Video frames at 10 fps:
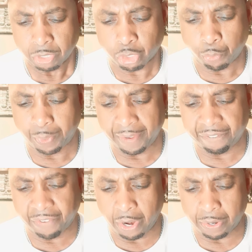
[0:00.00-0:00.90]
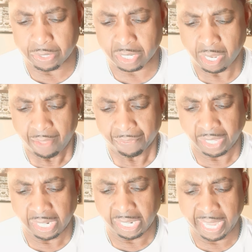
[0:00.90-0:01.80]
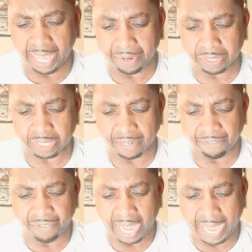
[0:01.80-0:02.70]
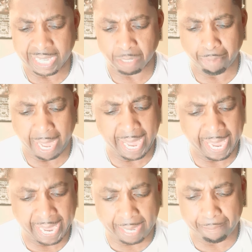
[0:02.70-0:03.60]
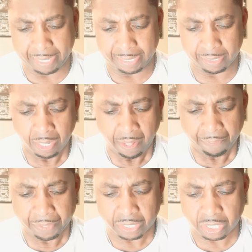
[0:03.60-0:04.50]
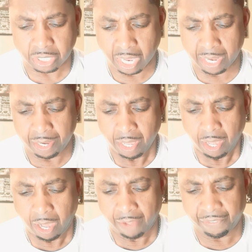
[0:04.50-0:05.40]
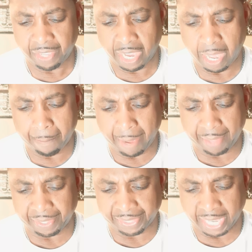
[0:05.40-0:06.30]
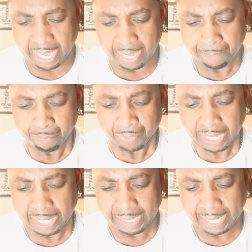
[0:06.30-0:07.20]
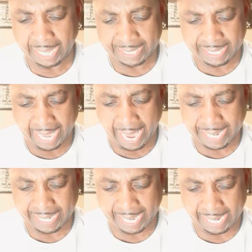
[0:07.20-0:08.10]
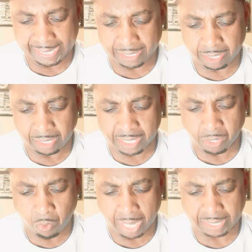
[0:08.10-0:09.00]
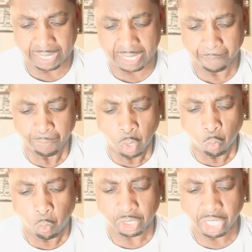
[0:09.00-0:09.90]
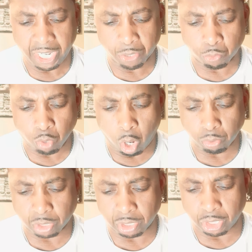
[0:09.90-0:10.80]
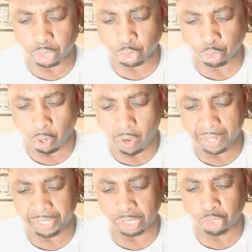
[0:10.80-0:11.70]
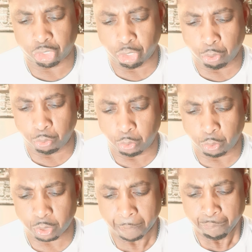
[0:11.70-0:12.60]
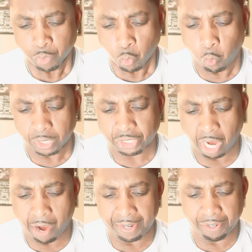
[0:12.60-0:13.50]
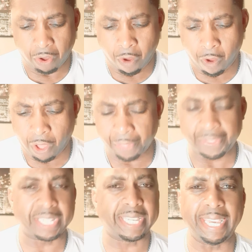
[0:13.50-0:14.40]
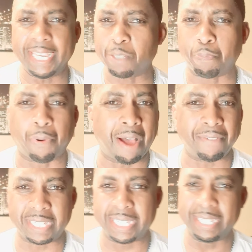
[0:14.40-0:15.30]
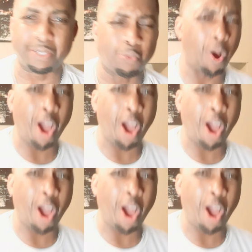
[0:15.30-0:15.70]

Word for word: to reverse the letters devised by Haman, the son of the Hammedatha, and the Agagite, listen, watch this, which he wrote to destroy the Jews which are in all the king's provinces.